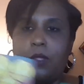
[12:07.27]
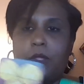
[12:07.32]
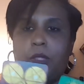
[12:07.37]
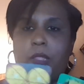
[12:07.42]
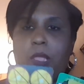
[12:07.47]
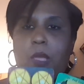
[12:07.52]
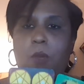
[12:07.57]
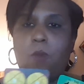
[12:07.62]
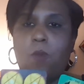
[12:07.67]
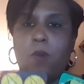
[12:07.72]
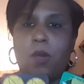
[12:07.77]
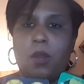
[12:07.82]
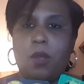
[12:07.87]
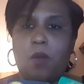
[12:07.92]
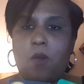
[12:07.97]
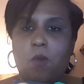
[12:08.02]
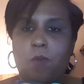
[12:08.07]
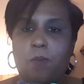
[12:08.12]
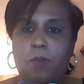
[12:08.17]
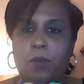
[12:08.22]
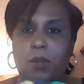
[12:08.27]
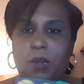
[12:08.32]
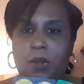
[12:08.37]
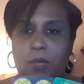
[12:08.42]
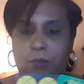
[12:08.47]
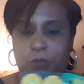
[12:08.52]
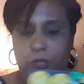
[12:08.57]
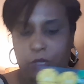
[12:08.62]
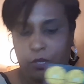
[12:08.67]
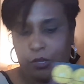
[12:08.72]
They want to open
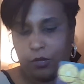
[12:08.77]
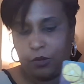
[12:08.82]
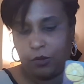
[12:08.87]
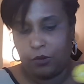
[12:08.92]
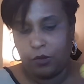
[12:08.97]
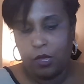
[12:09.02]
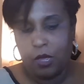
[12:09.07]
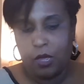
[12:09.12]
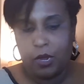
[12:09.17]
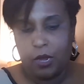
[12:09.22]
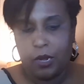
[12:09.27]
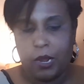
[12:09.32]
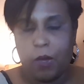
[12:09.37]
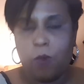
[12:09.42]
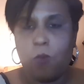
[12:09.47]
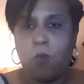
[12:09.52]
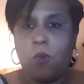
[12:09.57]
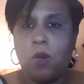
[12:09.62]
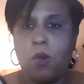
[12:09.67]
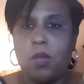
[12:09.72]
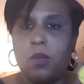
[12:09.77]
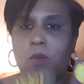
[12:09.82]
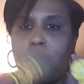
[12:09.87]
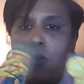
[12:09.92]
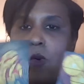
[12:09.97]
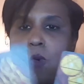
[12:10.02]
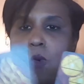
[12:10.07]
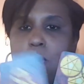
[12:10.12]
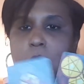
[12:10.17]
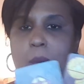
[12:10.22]
up to you. They want to
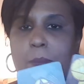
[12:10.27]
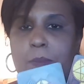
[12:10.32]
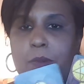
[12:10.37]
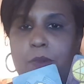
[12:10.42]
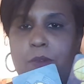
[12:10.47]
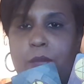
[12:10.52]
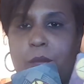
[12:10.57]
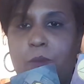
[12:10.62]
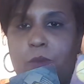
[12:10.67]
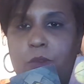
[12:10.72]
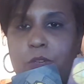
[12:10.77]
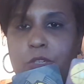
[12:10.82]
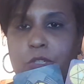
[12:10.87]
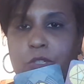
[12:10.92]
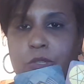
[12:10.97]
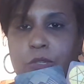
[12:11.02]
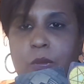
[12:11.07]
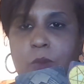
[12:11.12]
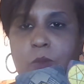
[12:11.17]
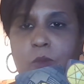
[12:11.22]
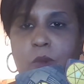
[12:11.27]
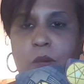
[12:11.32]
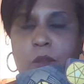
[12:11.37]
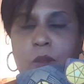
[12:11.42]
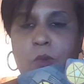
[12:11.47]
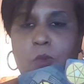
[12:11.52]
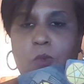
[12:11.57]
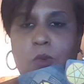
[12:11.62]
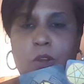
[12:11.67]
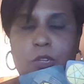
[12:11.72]
cooperate with you. They want to
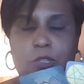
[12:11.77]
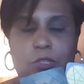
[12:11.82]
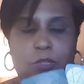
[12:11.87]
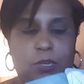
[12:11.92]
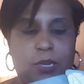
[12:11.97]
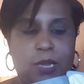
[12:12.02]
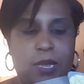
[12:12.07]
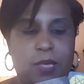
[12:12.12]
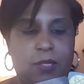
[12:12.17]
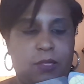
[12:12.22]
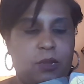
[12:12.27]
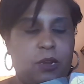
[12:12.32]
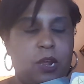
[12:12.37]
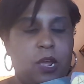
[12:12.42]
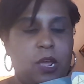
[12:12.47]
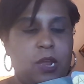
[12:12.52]
work together.